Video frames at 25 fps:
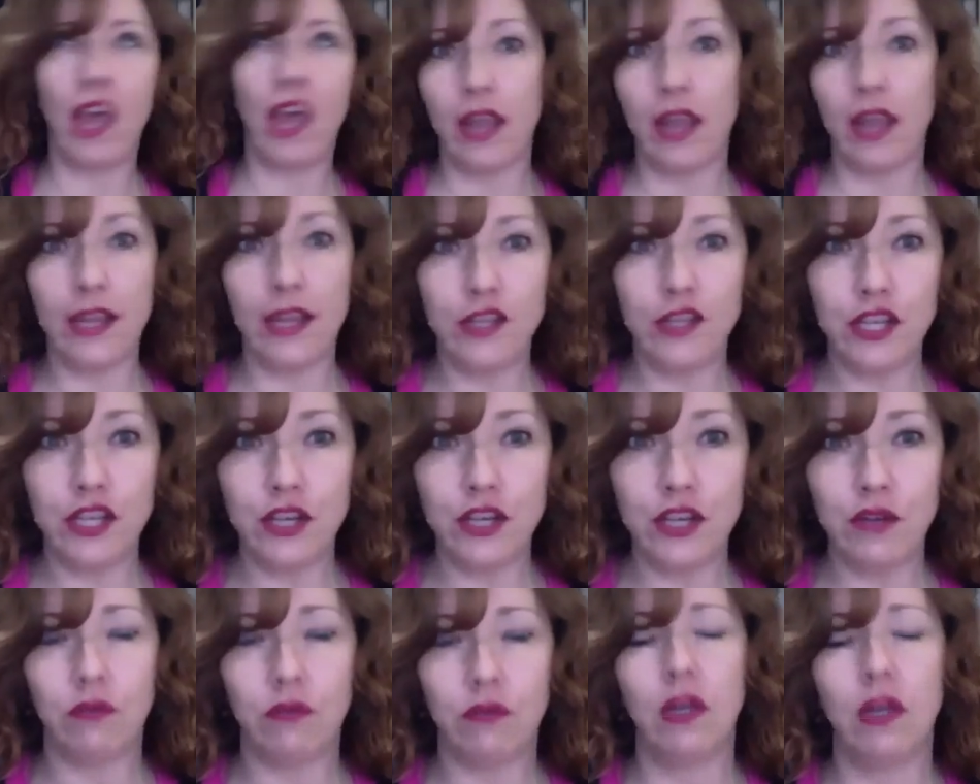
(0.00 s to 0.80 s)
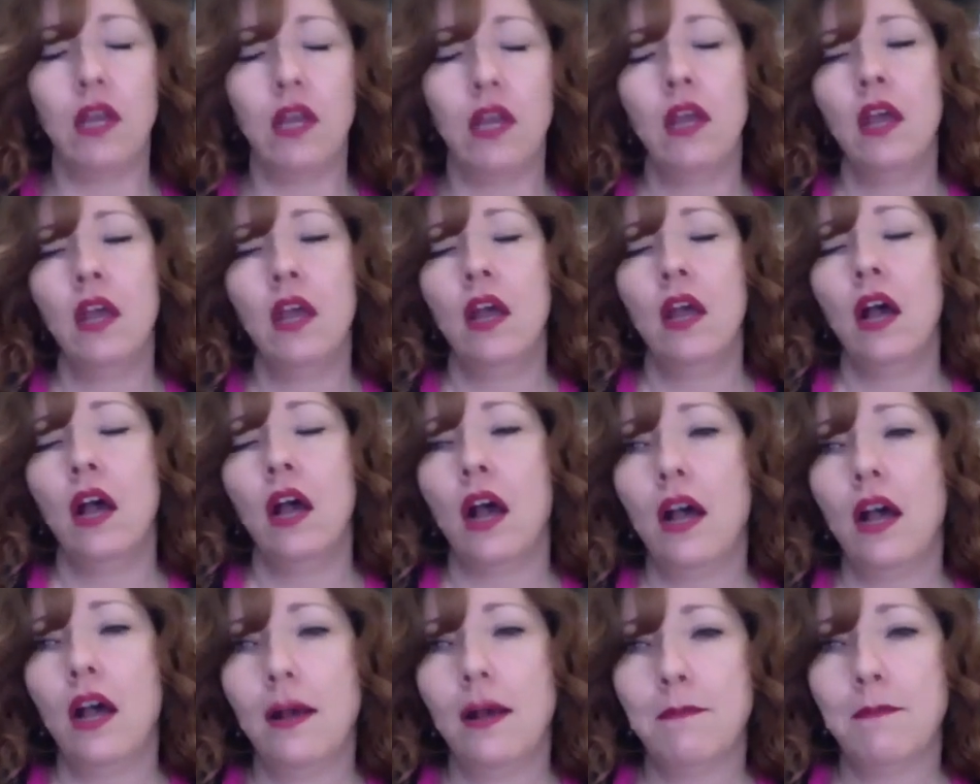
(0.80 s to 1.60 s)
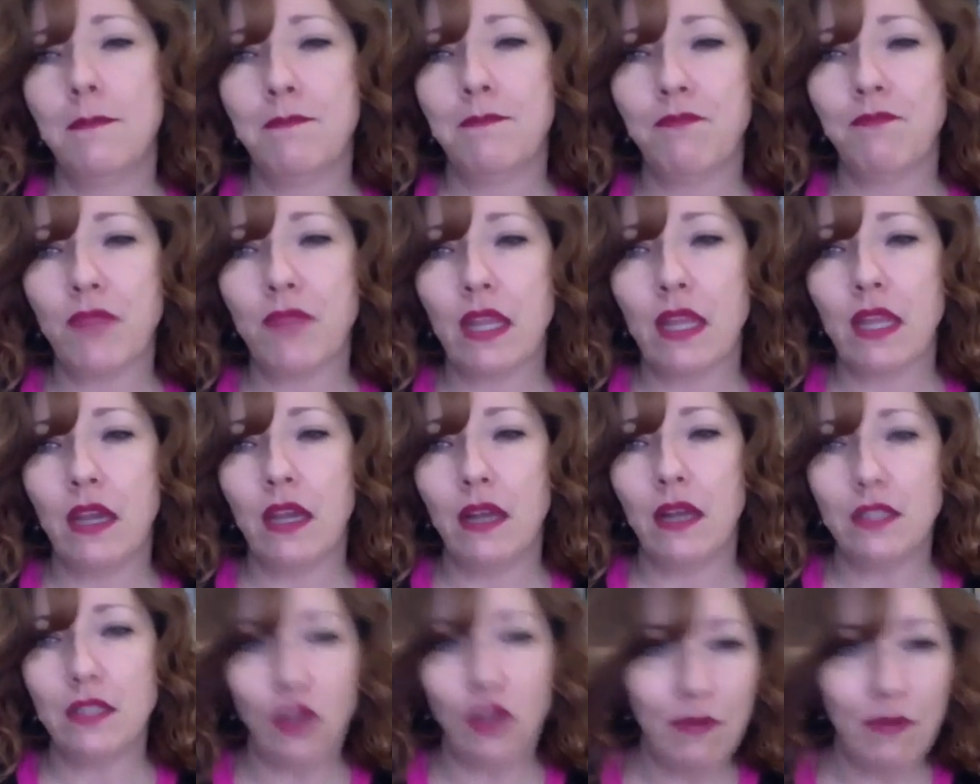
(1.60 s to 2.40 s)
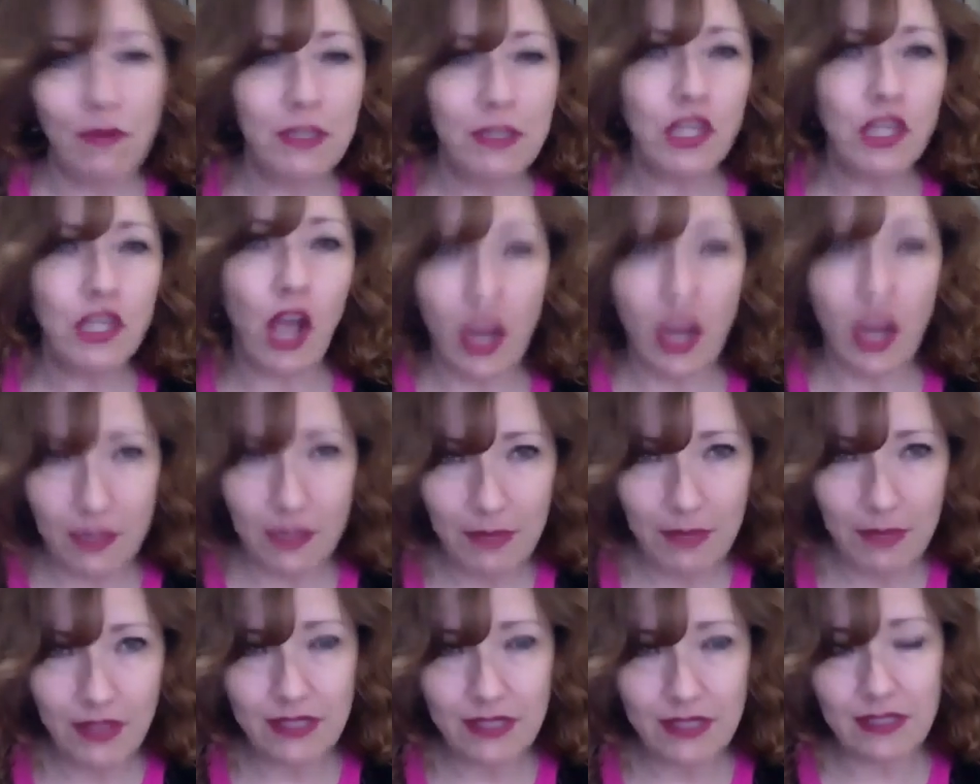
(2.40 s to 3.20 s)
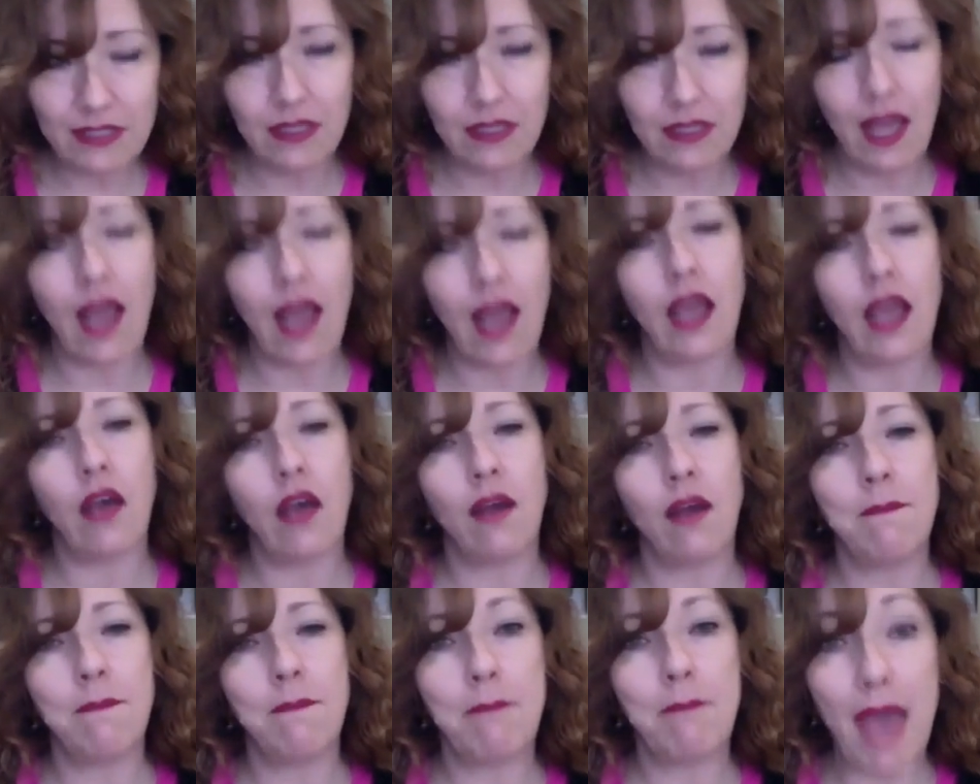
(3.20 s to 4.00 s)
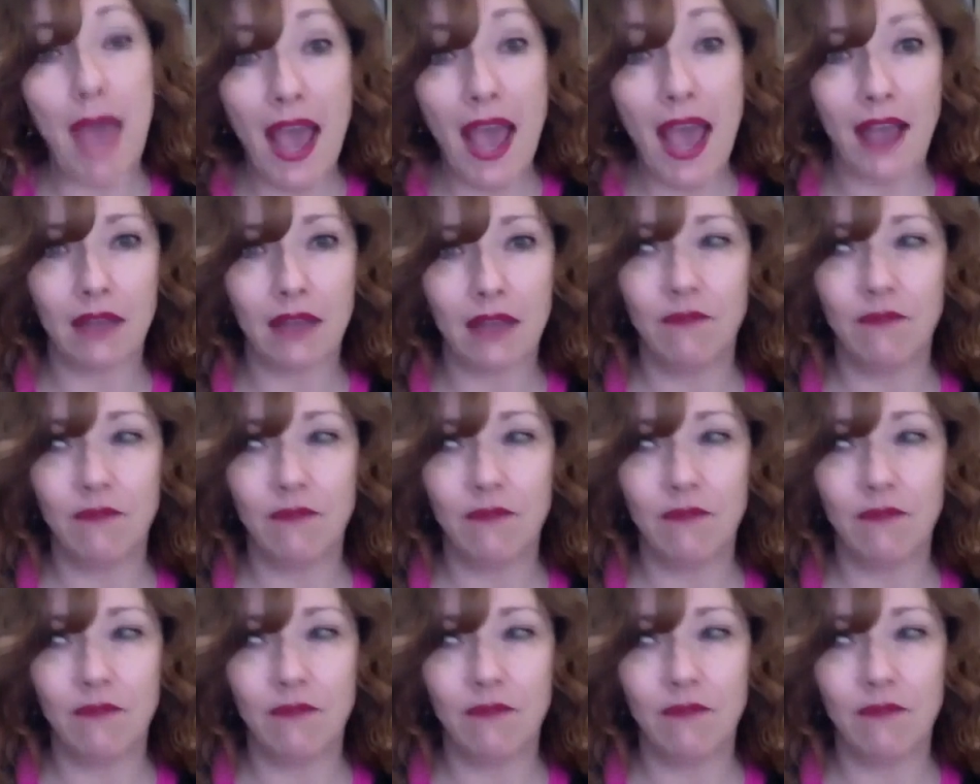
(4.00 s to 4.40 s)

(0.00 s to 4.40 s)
I do? So I've been talking about this a lot, how I'm back. I'm